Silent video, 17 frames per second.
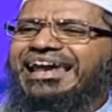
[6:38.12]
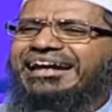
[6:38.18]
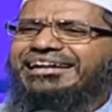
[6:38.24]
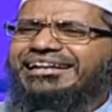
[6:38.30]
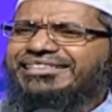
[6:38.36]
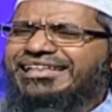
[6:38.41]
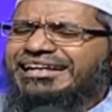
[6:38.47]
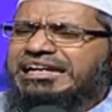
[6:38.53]

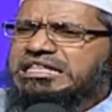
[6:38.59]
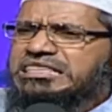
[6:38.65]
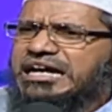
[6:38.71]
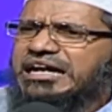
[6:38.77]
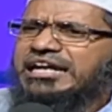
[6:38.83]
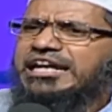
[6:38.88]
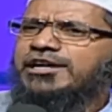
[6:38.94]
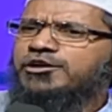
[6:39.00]
Let us at
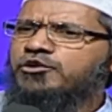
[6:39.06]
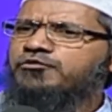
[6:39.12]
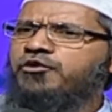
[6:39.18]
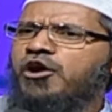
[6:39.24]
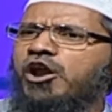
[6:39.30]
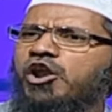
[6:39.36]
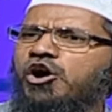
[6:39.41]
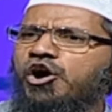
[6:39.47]
least agree to
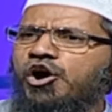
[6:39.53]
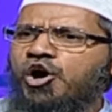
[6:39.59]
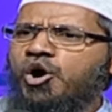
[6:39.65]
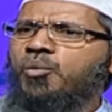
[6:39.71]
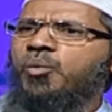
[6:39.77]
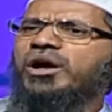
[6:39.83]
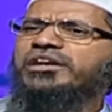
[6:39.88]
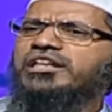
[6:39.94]
follow
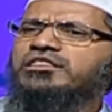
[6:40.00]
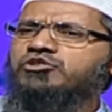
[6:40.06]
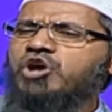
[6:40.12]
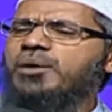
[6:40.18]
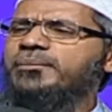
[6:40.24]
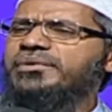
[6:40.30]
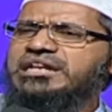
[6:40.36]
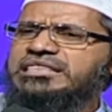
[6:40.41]
what
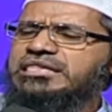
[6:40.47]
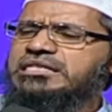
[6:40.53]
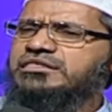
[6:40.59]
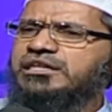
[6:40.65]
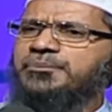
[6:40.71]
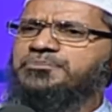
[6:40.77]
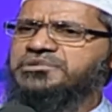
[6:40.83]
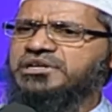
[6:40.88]
is common in
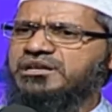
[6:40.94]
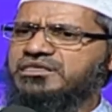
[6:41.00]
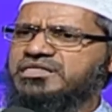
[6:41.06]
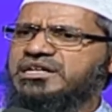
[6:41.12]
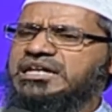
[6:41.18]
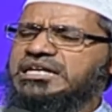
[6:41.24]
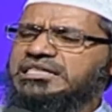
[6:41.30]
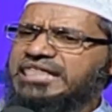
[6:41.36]
the
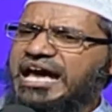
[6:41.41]
scriptures.